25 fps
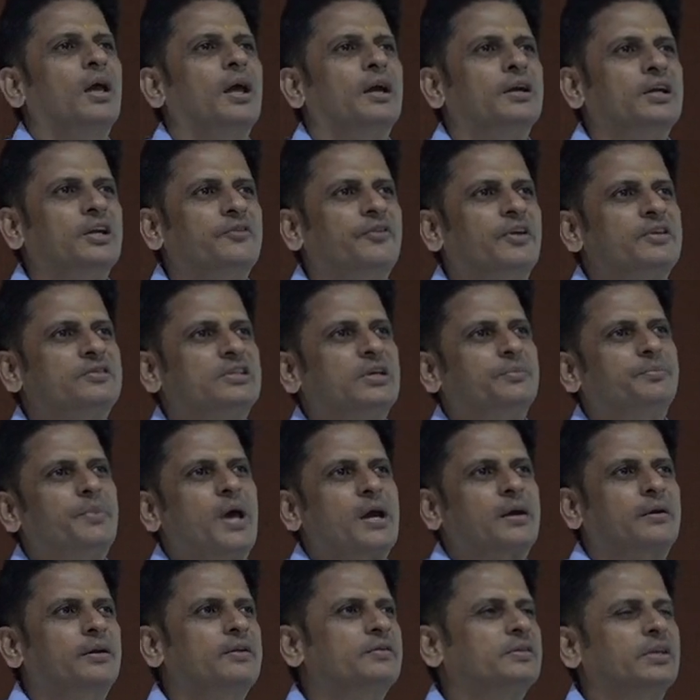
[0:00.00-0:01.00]
Defensive
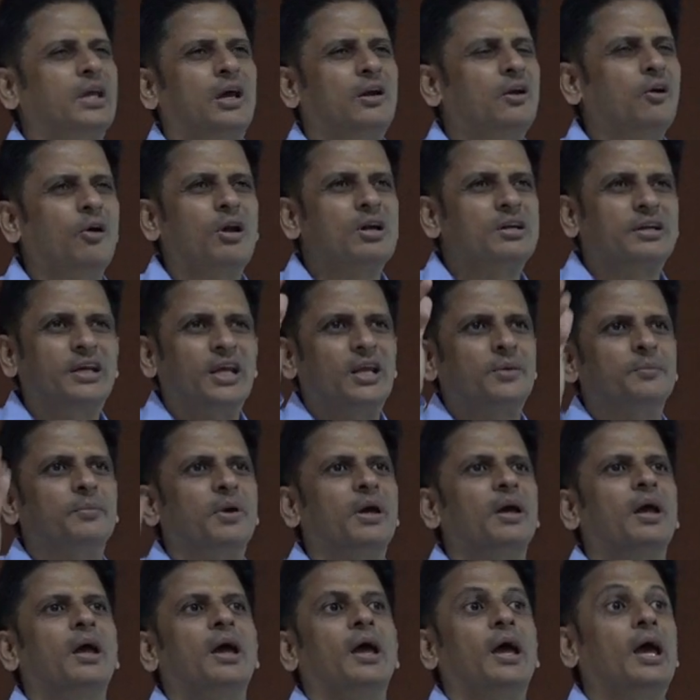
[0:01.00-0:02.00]
practice, it all
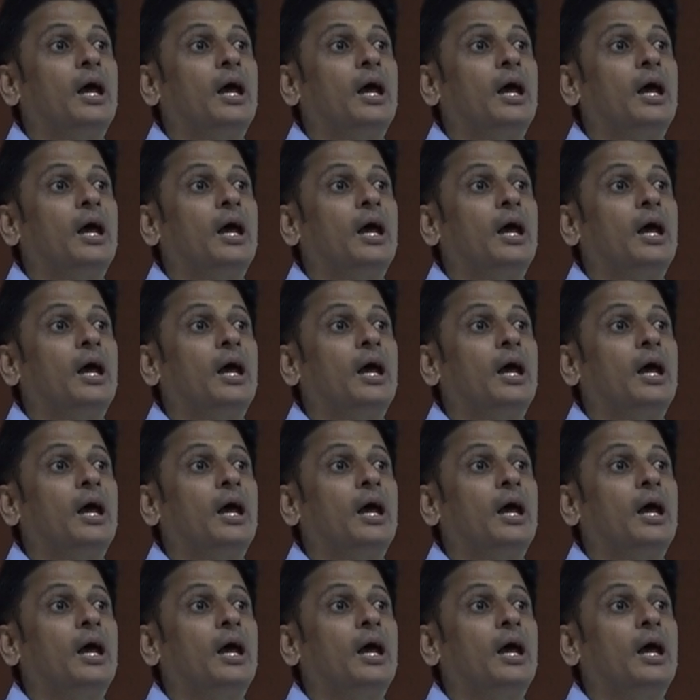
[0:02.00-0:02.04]
came,